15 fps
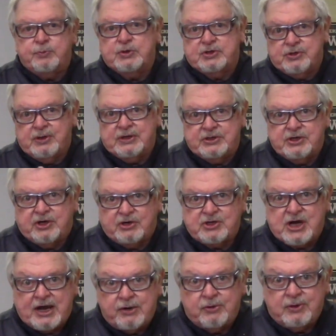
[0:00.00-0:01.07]
which creates a
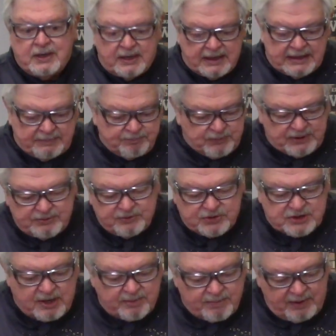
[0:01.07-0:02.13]
shadow line, but
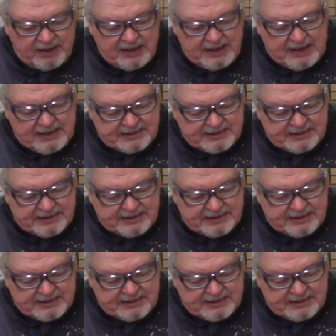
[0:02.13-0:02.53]
some